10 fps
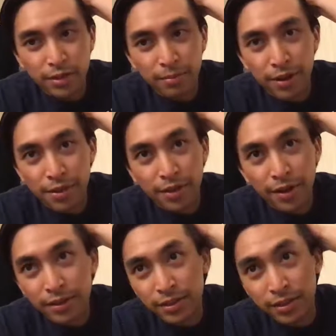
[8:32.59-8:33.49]
My
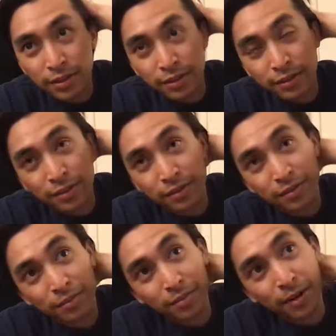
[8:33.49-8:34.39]
thoughts on
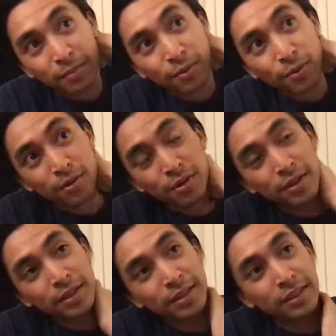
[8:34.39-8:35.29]
my poor
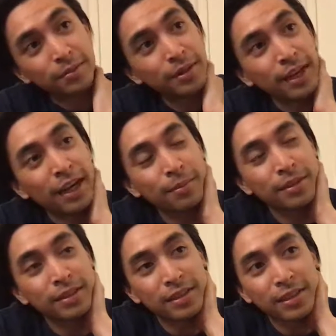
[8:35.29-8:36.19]
sleeping
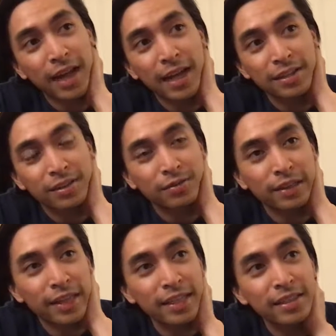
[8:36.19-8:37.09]
habits as of
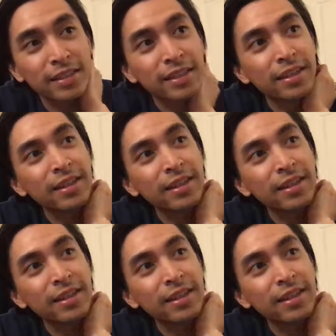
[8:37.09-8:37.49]
late.